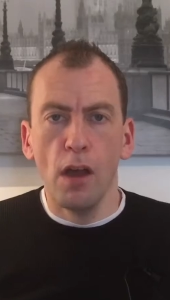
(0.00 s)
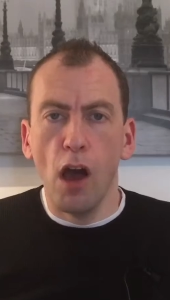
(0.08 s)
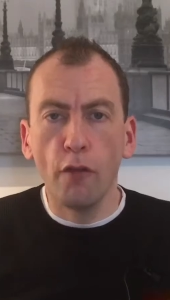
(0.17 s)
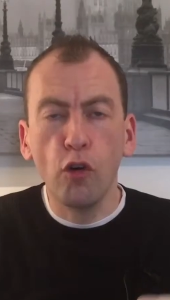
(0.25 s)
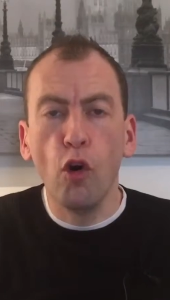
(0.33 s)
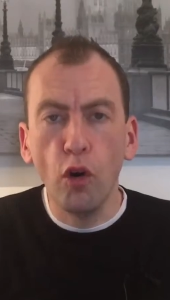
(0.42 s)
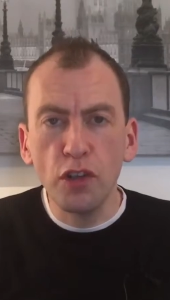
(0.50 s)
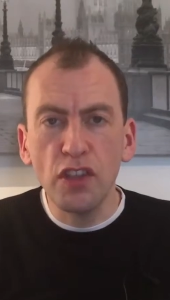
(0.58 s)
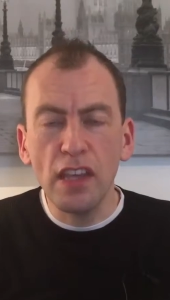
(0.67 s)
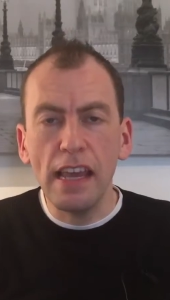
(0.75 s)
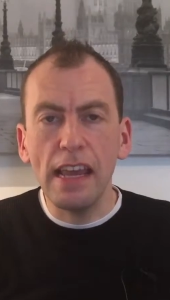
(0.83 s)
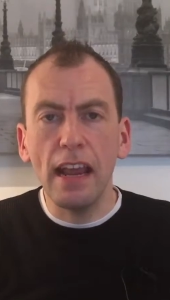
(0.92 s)
Of course,
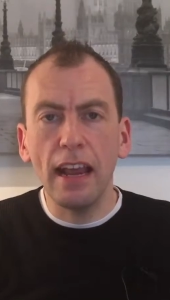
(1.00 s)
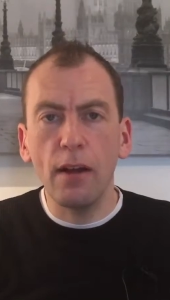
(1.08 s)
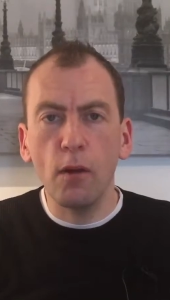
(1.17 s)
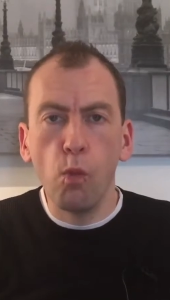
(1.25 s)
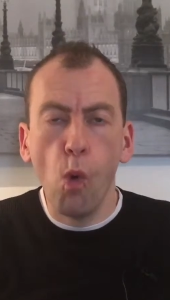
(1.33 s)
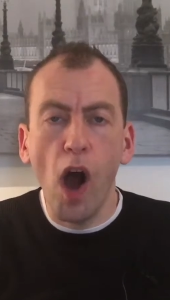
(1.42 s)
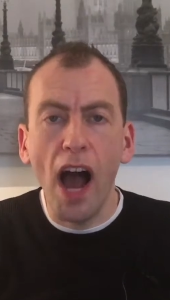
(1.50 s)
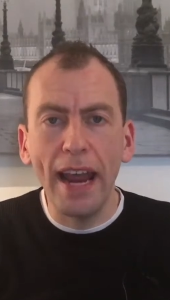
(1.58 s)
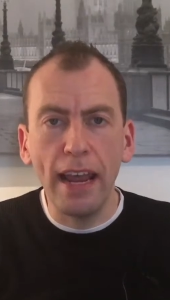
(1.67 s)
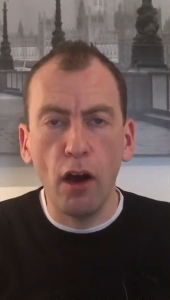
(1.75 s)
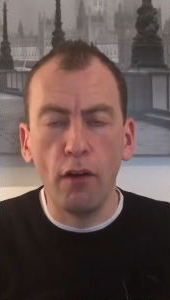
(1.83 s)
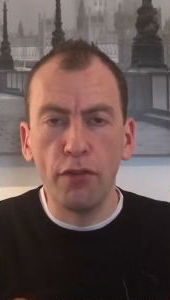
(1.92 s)
the
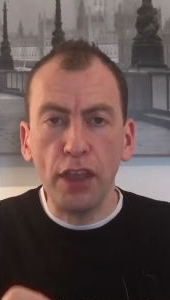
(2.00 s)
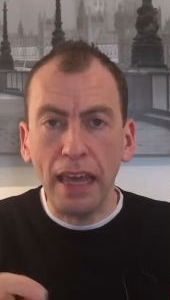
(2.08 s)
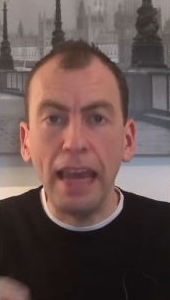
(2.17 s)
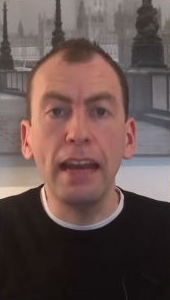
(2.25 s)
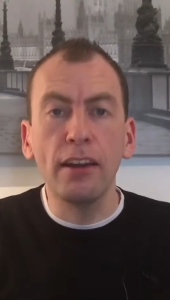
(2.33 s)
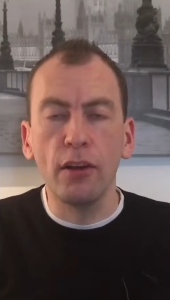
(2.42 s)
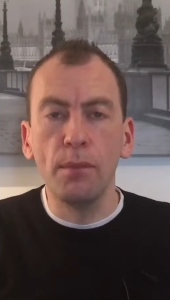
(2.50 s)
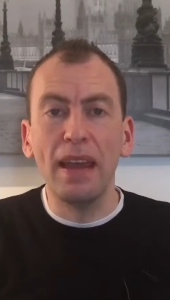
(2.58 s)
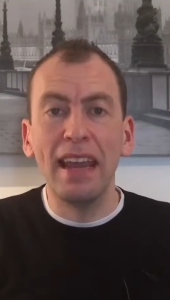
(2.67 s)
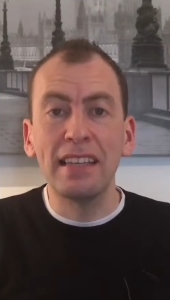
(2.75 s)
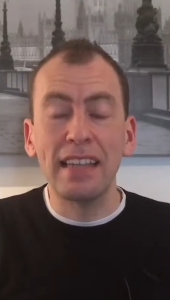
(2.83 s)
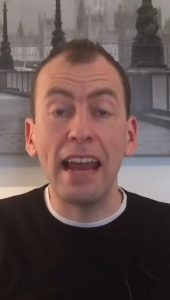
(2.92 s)
why of the kingdom
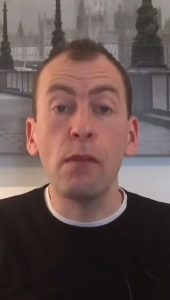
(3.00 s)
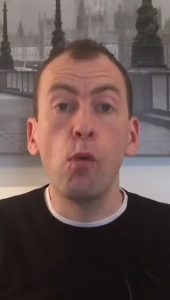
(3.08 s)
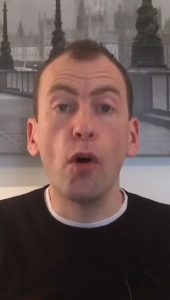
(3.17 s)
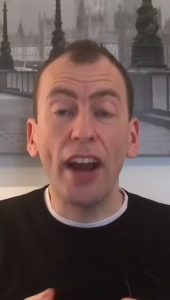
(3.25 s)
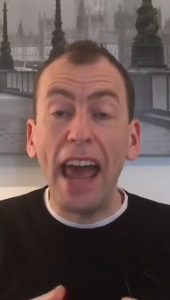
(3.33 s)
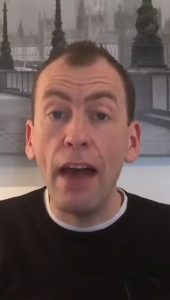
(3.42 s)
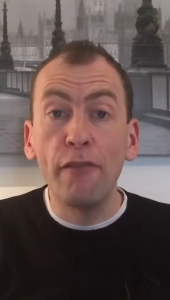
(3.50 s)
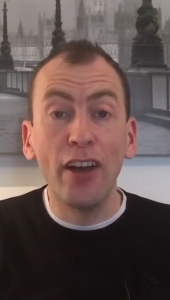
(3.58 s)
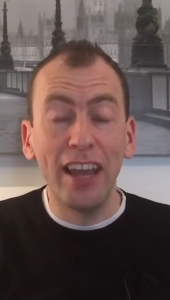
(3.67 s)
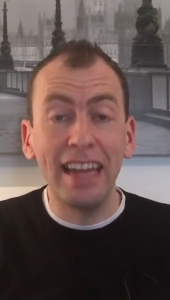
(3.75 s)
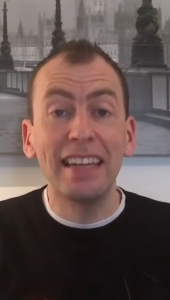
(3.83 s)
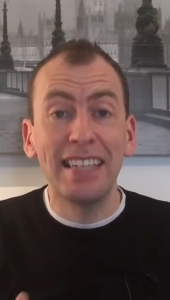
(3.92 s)
is a whatever
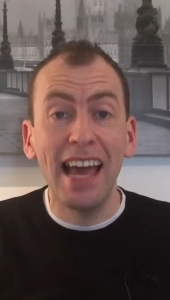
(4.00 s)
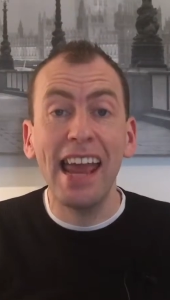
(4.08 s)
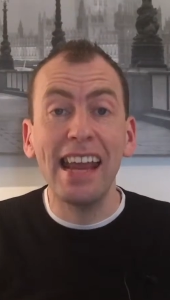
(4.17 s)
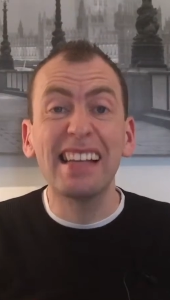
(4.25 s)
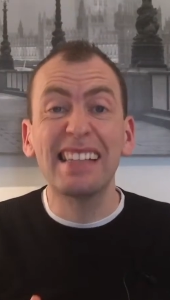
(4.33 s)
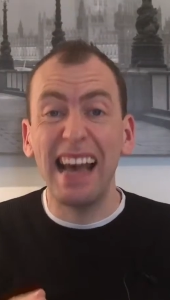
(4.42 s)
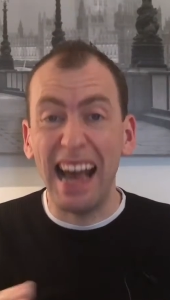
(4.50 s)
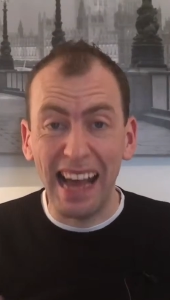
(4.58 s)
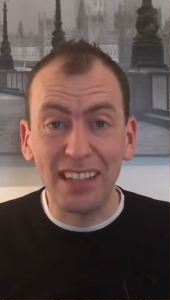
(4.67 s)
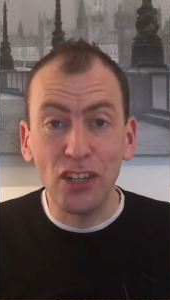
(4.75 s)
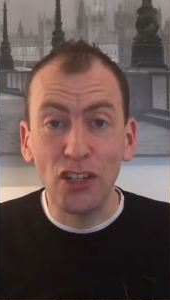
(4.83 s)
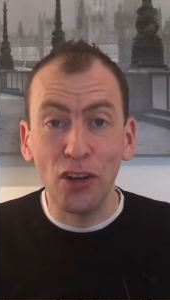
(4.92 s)
it takes
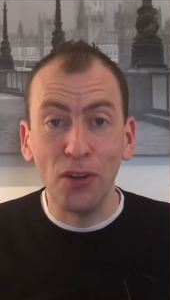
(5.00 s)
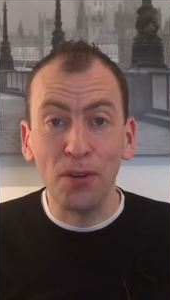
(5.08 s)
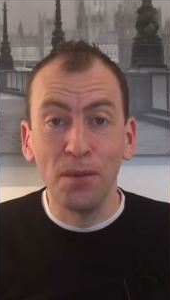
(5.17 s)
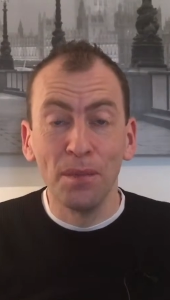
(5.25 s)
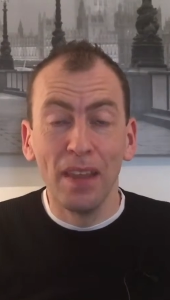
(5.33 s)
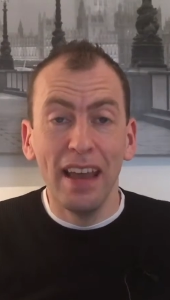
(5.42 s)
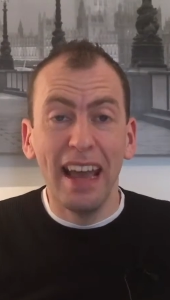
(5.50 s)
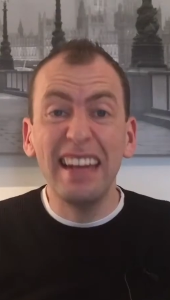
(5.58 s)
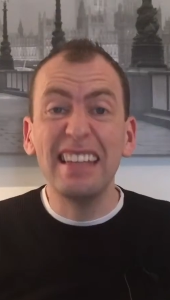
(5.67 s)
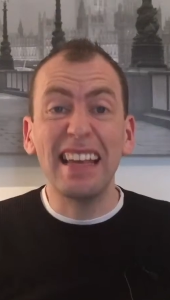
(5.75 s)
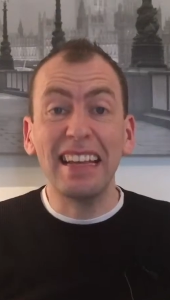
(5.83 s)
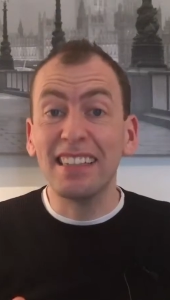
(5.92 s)
attitude. It
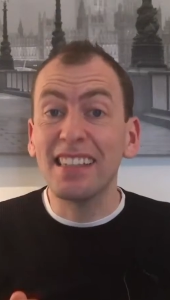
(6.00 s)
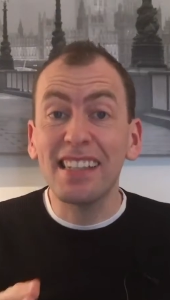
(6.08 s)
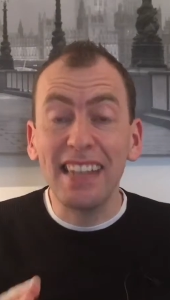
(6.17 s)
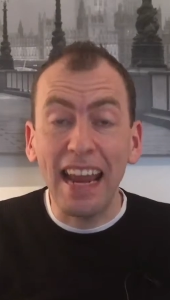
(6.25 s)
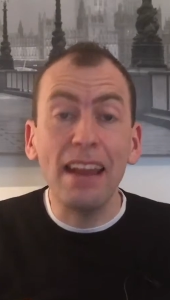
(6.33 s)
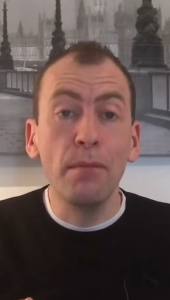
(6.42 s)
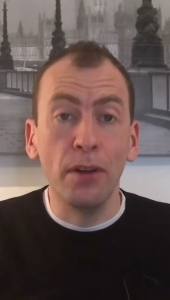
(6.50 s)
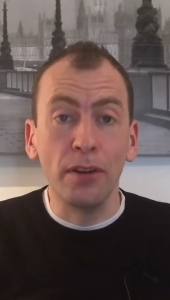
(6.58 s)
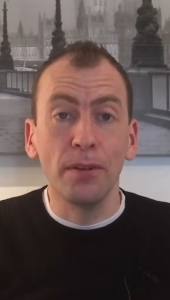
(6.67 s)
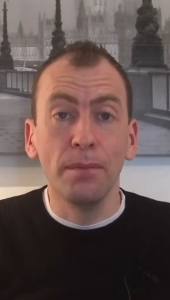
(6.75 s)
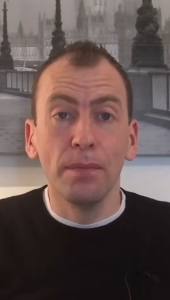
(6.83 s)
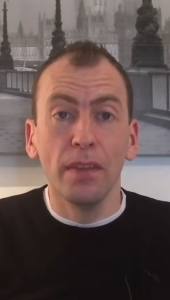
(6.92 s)
is a statement.
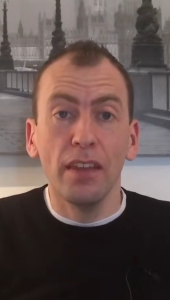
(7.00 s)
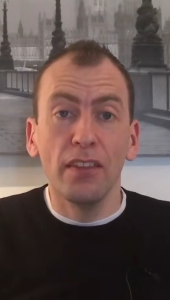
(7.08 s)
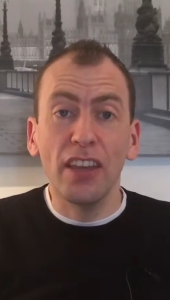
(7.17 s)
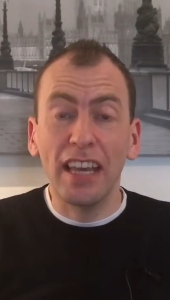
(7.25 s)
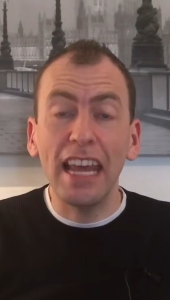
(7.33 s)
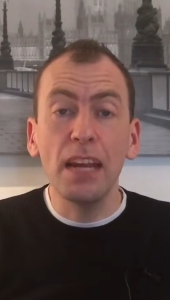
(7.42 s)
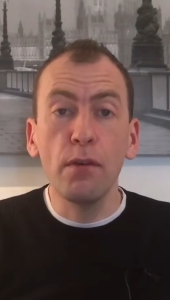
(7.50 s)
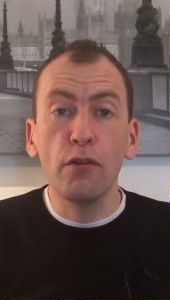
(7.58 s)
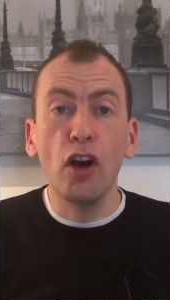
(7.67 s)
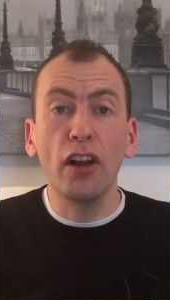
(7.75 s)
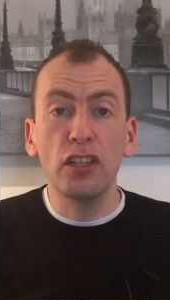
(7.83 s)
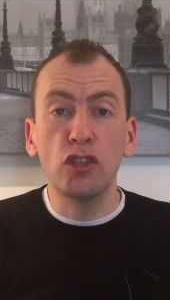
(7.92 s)
The kingdom of
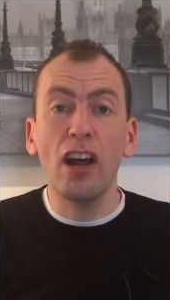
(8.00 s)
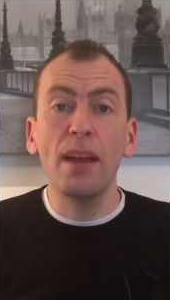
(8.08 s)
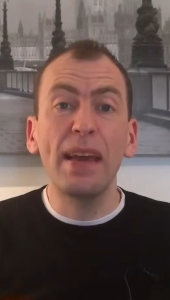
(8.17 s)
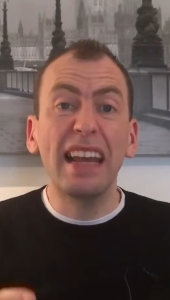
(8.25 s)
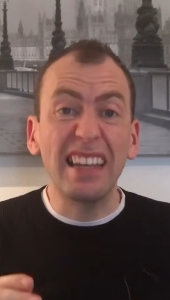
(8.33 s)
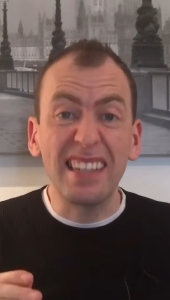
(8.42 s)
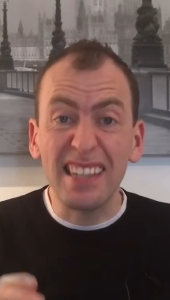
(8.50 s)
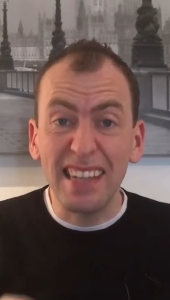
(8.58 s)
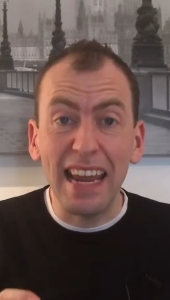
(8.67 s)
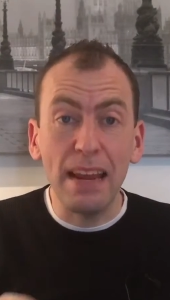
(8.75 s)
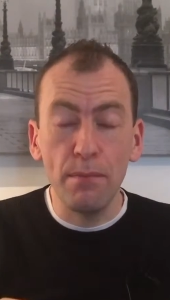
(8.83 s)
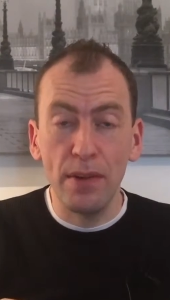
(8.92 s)
God is trying to make a
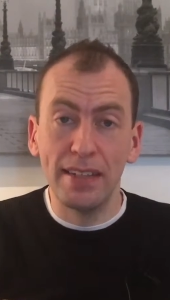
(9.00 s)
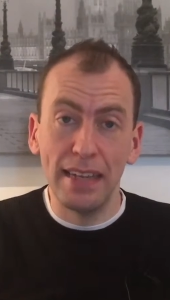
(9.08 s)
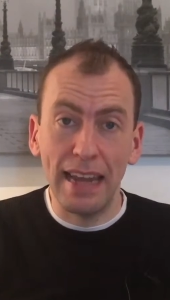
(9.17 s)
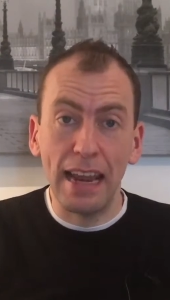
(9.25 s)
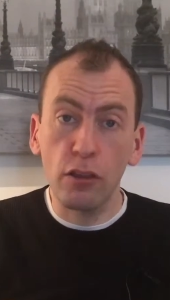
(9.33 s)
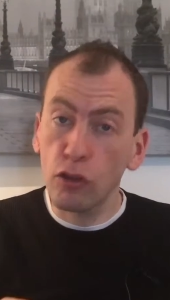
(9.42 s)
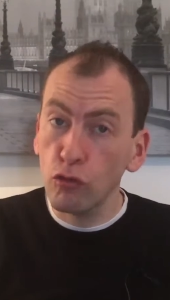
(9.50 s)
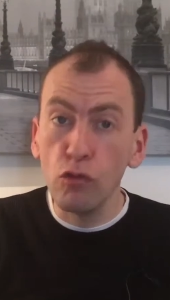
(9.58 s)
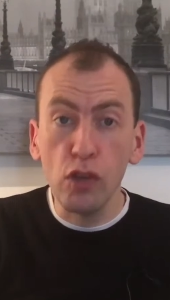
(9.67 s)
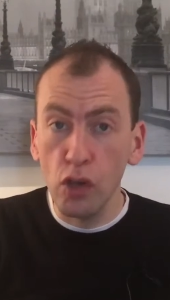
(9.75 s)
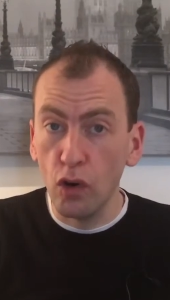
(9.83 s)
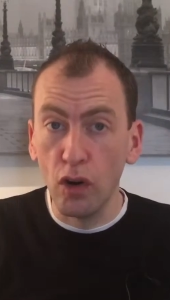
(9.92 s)
statement today through
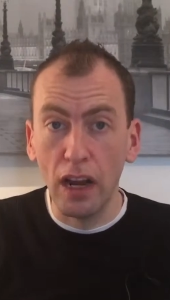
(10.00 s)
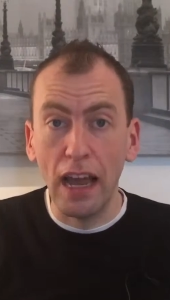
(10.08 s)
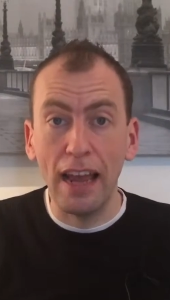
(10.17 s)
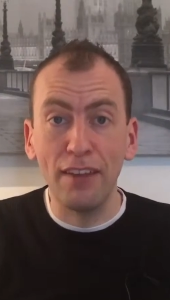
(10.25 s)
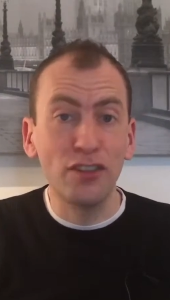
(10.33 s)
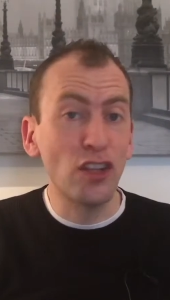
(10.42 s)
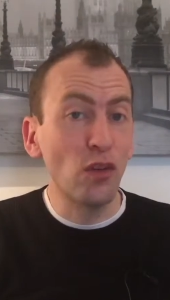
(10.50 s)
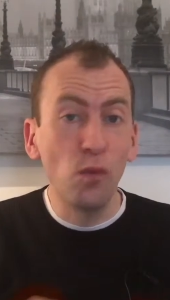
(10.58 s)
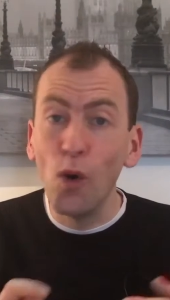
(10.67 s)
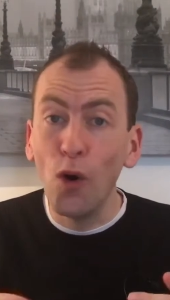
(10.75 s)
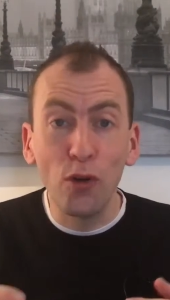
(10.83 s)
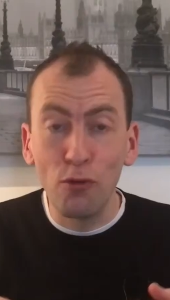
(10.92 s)
your life to the
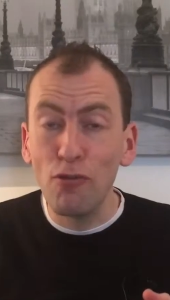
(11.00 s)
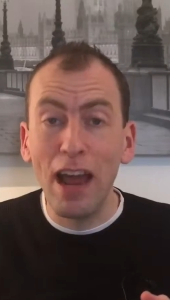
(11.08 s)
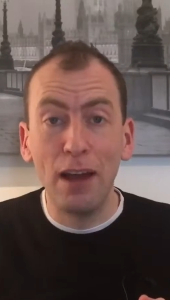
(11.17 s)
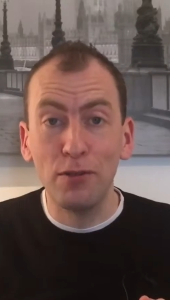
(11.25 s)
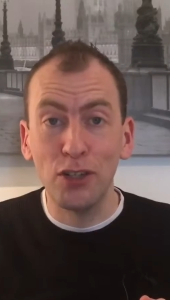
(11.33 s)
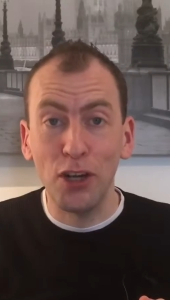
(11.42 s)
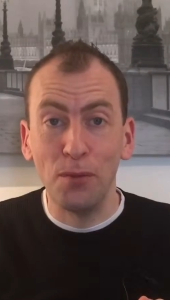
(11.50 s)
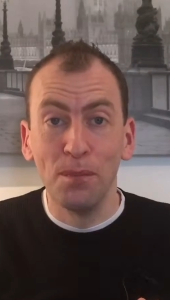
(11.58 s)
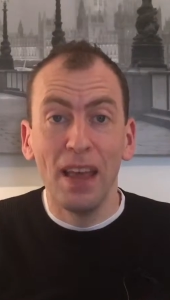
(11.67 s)
world around you.